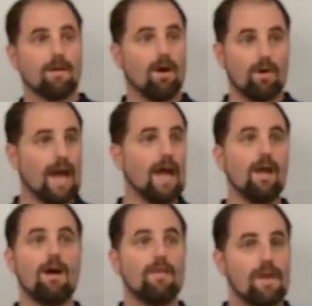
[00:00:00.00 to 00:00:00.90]
Okay,
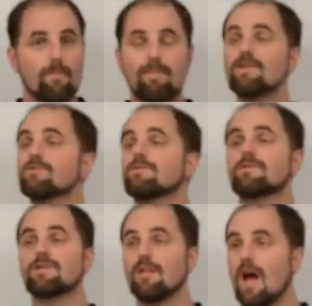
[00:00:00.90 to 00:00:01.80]
the epistles,
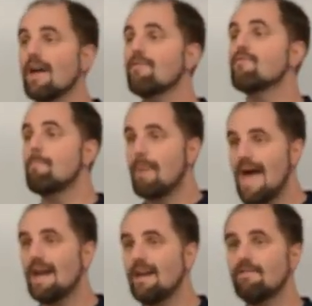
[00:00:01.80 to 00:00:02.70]
there's a lot of
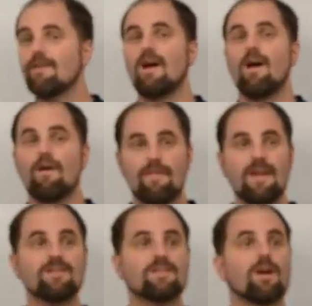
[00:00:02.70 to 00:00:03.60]
repetitive
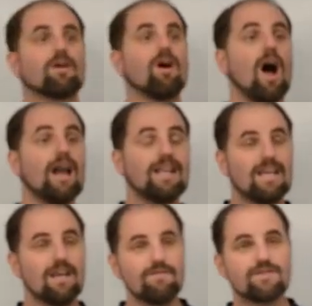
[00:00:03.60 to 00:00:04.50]
things there. God
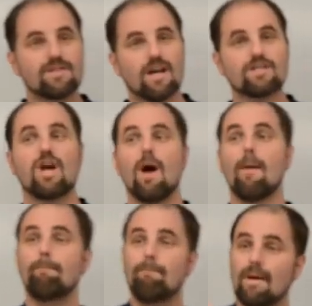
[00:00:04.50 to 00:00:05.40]
gives us
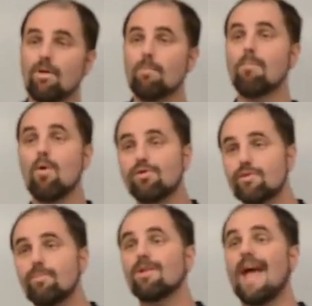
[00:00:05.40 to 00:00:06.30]

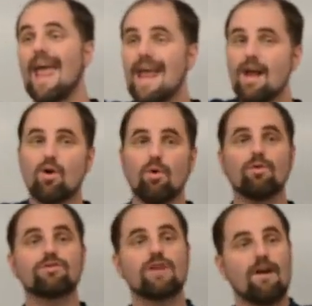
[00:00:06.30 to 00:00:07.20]
multiple
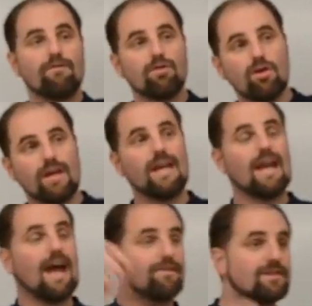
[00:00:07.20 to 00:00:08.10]
angles of looking
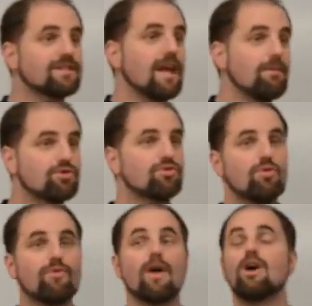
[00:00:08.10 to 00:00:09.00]
at the same
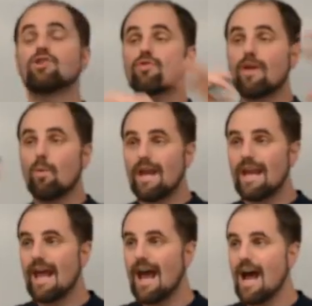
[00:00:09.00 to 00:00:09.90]
truth so that we
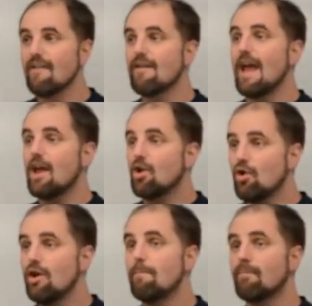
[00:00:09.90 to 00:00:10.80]
can have a
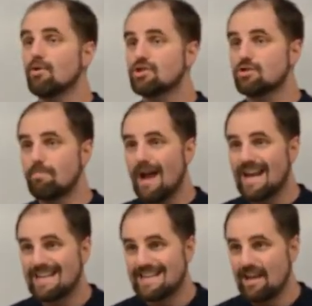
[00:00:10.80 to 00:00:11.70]
good
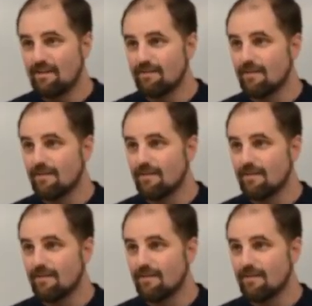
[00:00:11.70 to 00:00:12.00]
perspective.